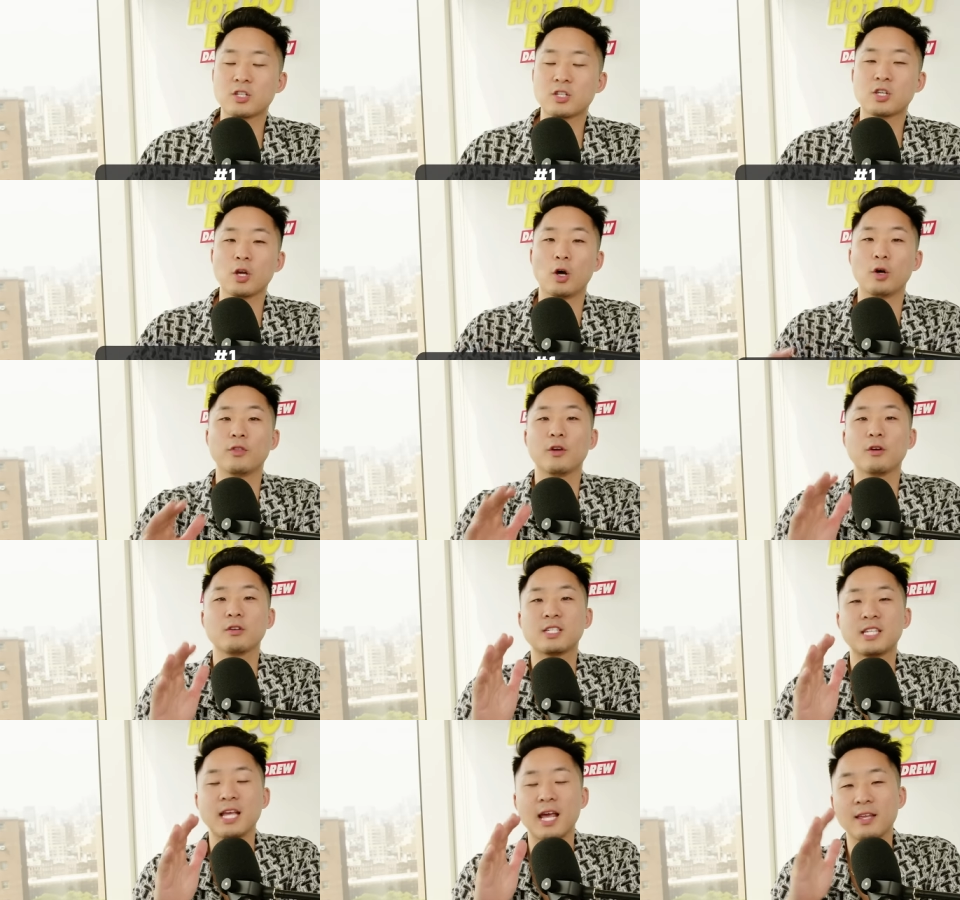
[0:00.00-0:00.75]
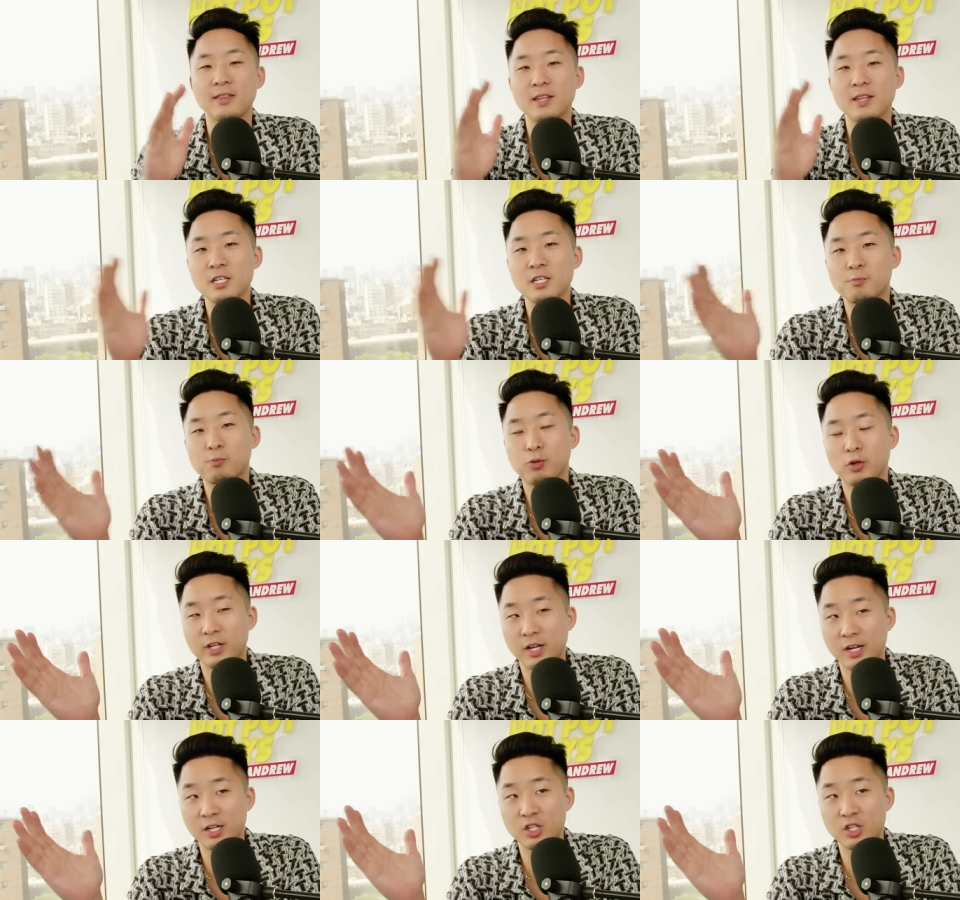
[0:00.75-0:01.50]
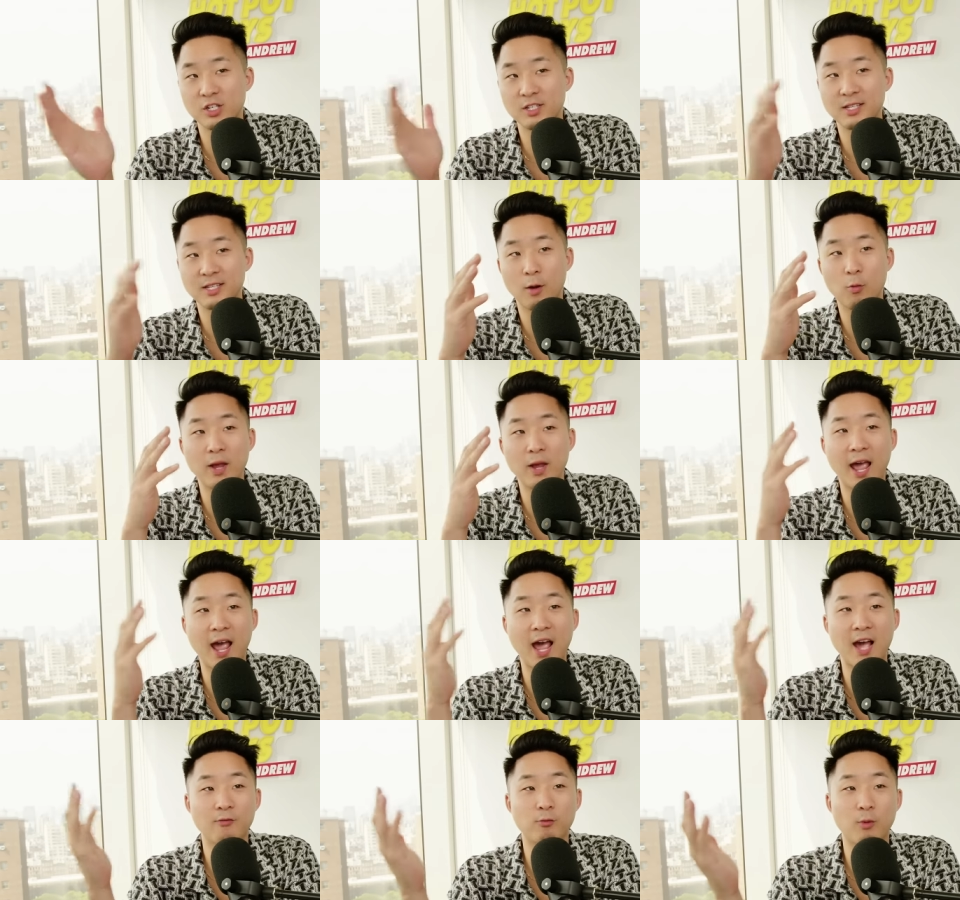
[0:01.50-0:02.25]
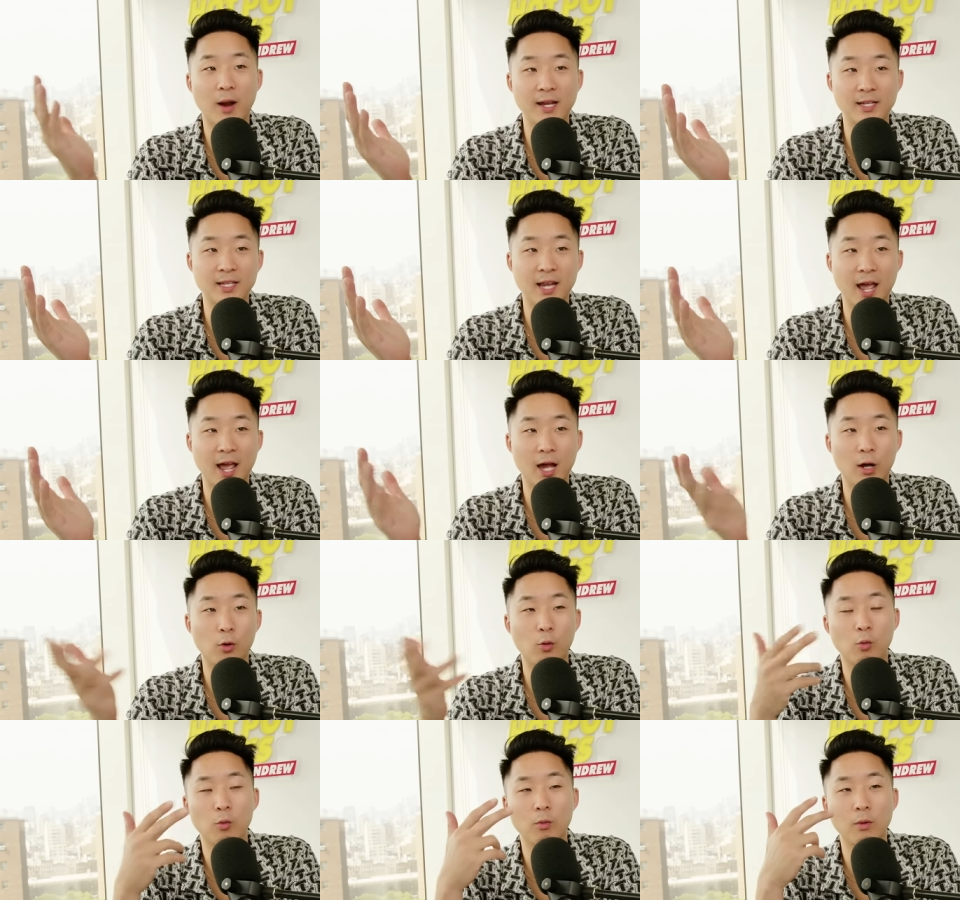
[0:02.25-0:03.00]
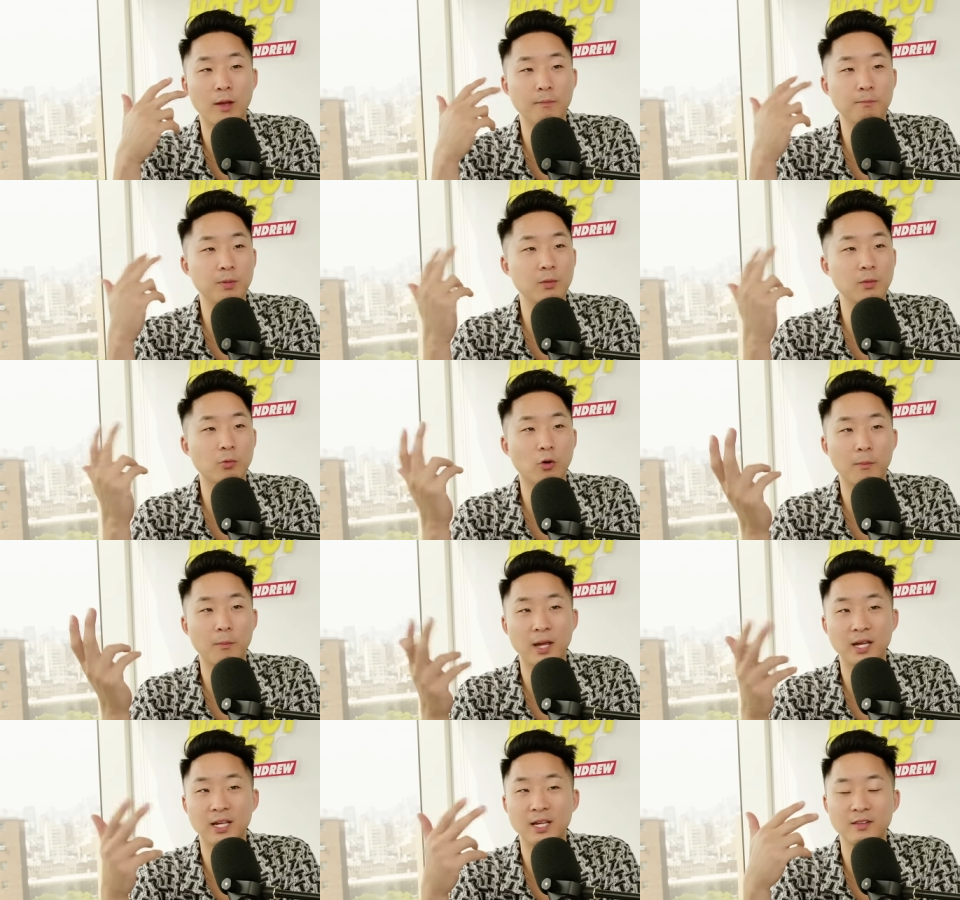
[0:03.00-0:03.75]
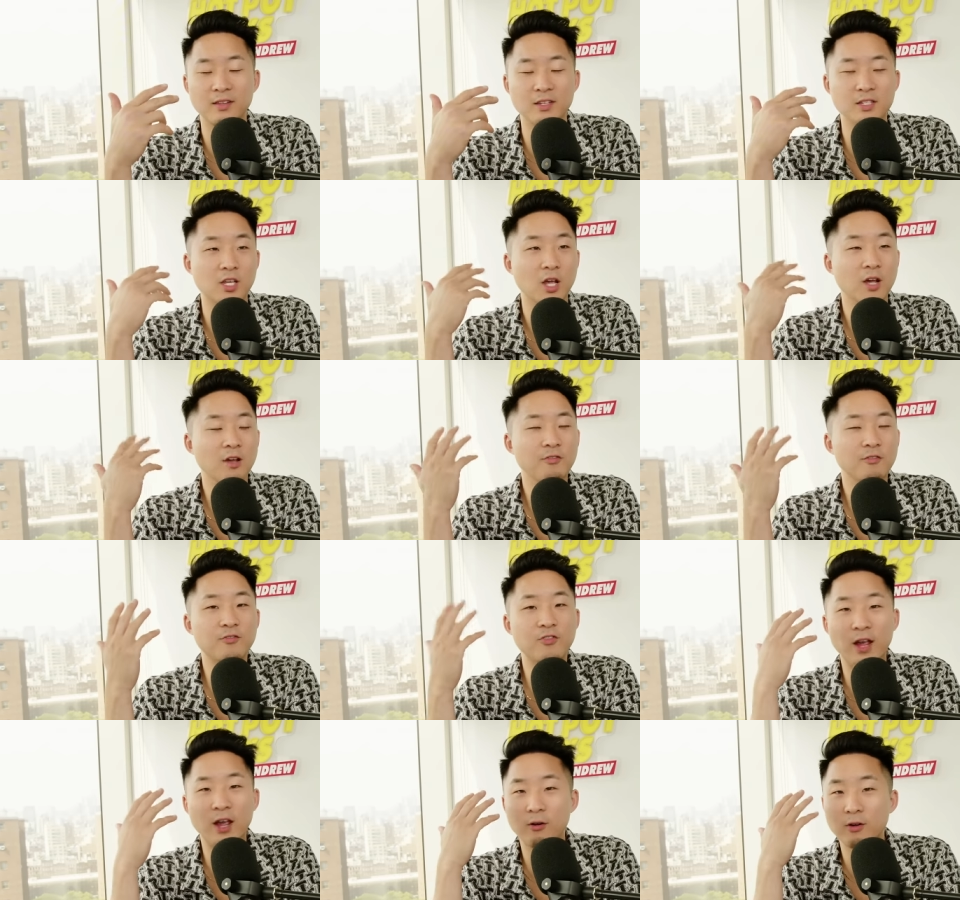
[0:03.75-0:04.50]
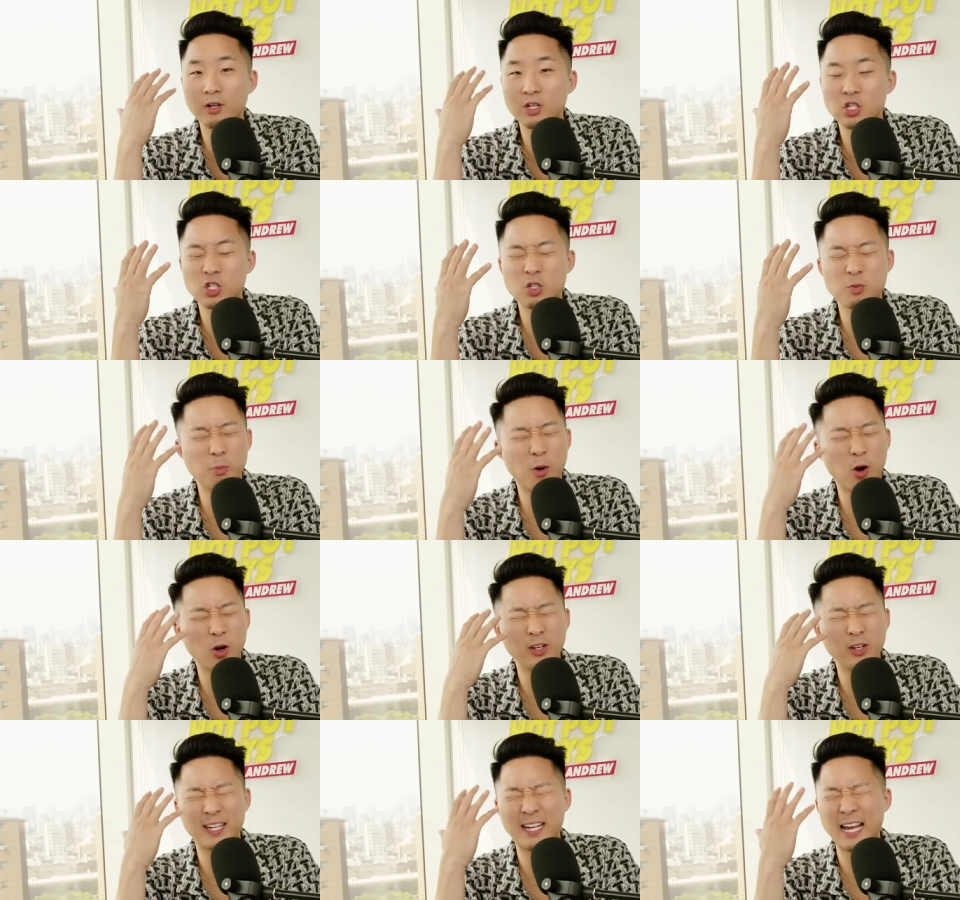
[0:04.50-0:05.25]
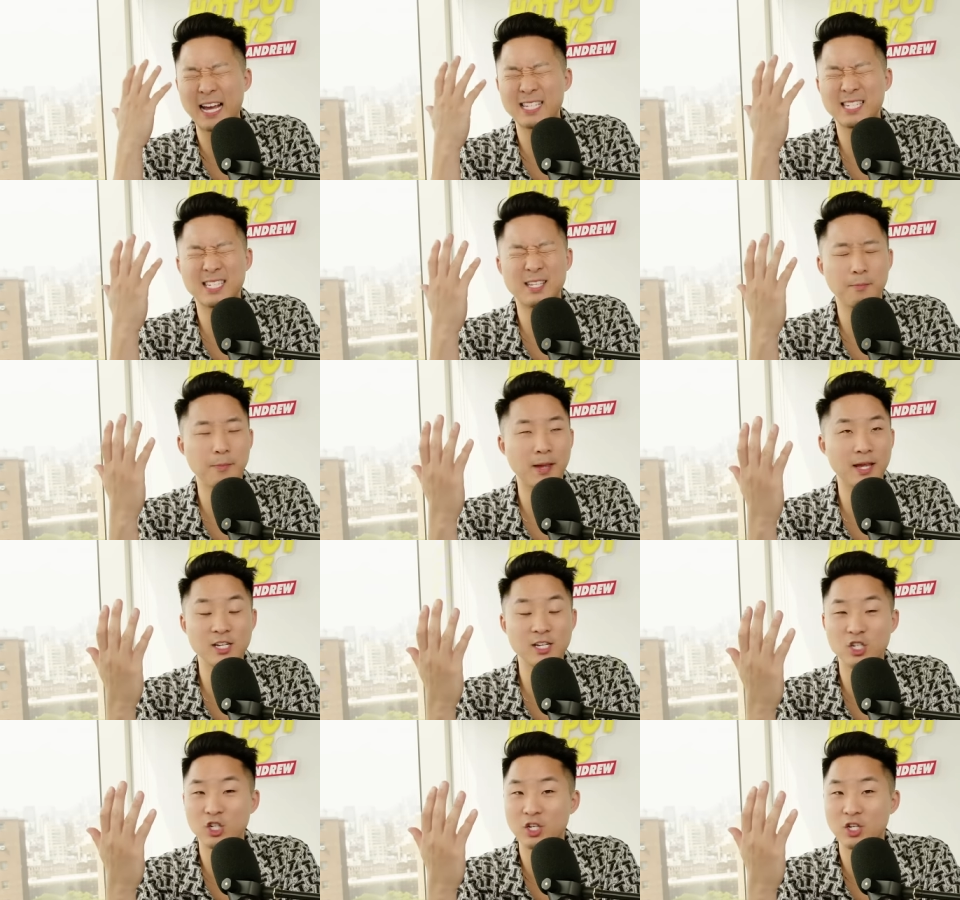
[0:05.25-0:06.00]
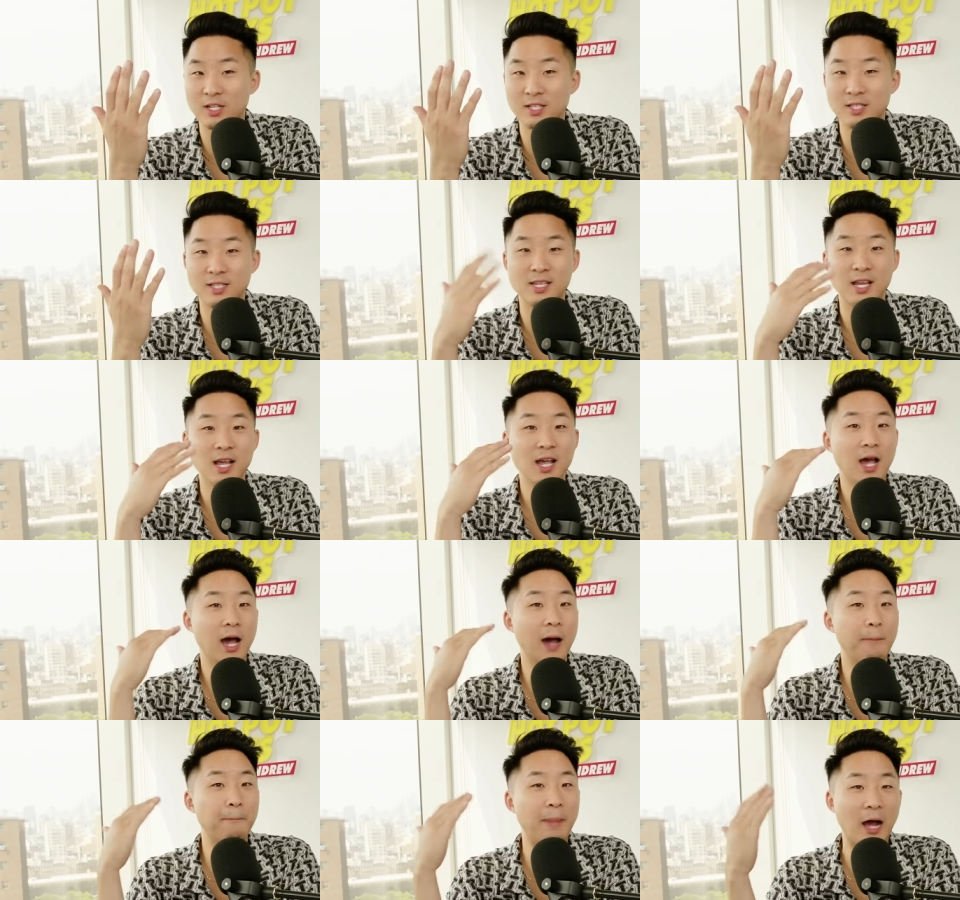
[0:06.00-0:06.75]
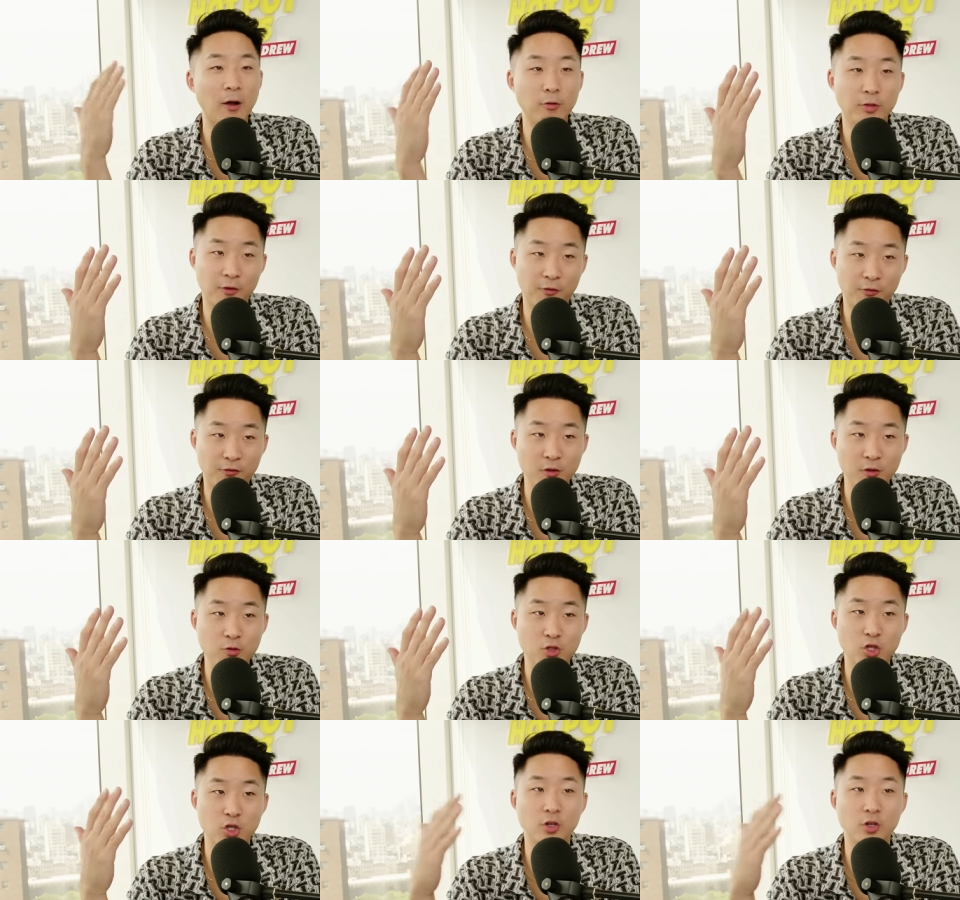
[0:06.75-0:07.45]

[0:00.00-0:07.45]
So they're saying these predictions that we have right now, and people are making these very smart guesstimations about the future.